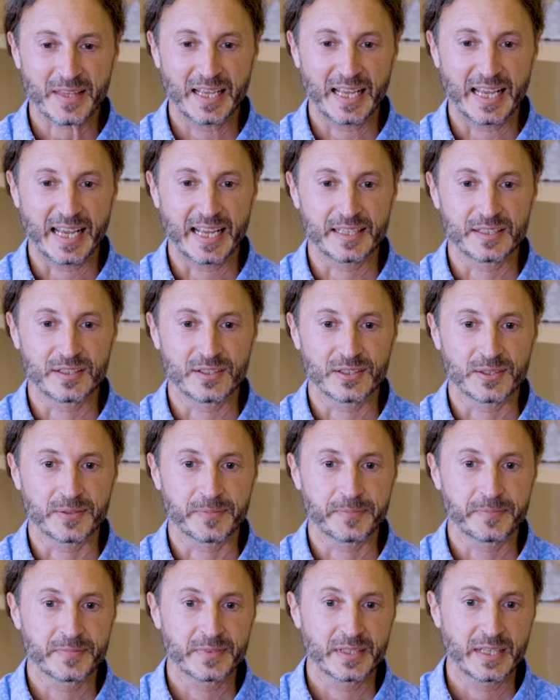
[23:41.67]
and uh,
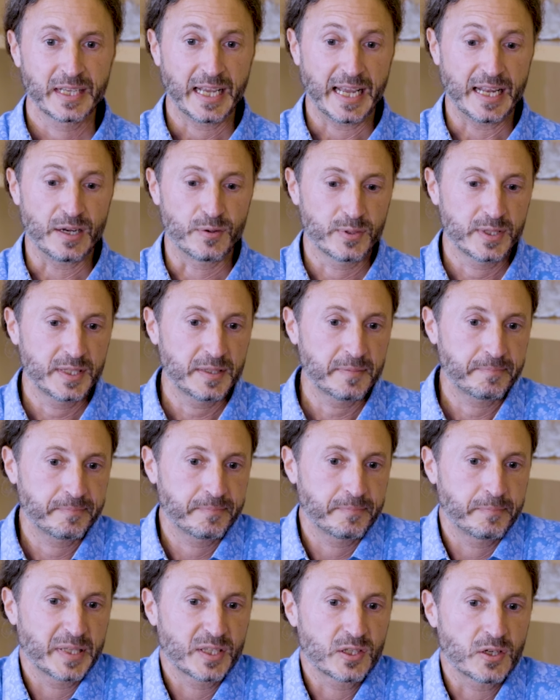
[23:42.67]
and really
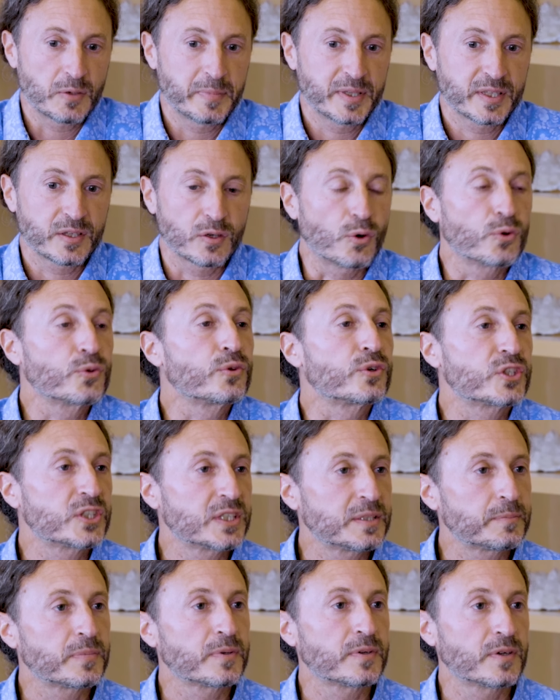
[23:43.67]
becoming
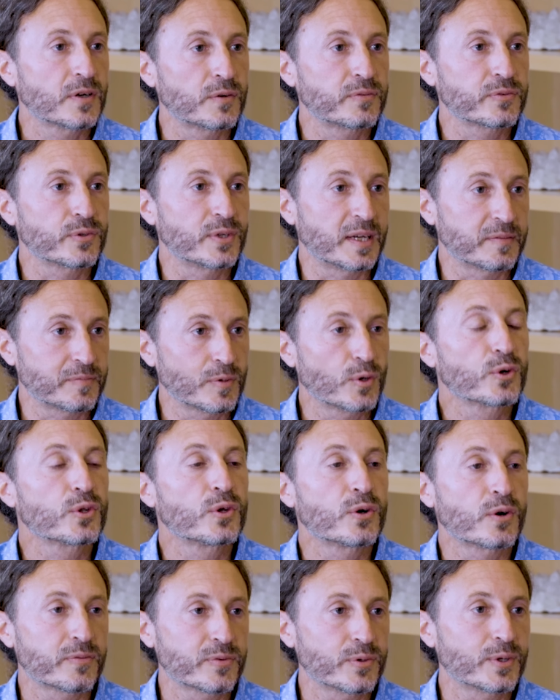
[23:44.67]
ownership of your life,
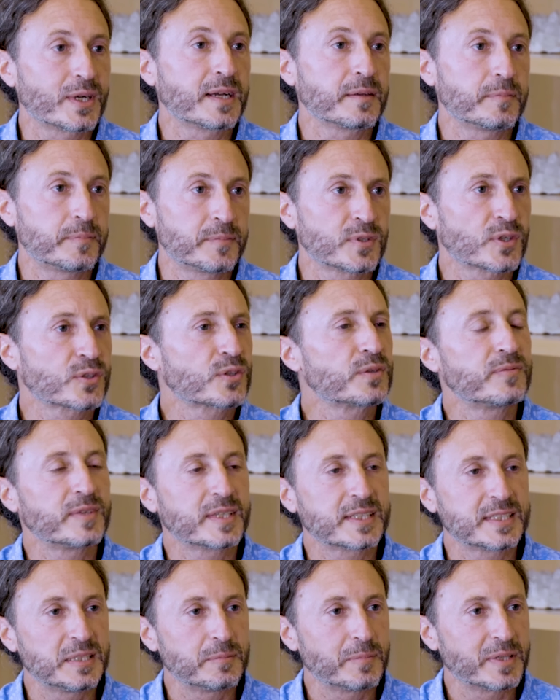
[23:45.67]
owner of your life, not mm -hmm. a mm-hmm.
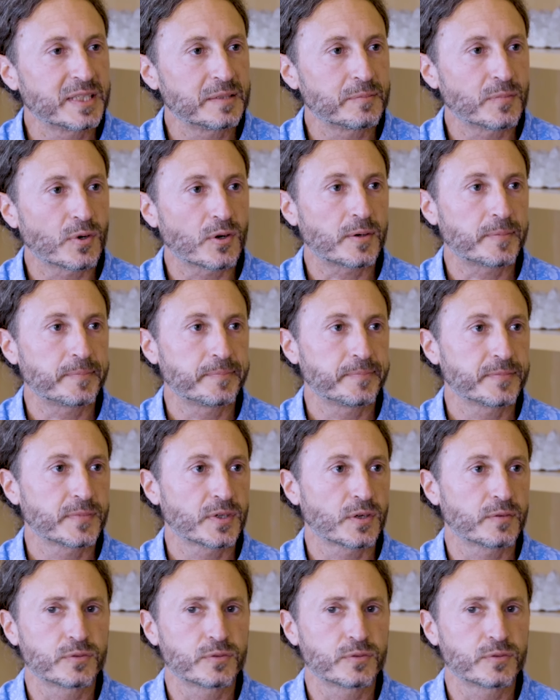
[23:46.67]
victim anymore yeah.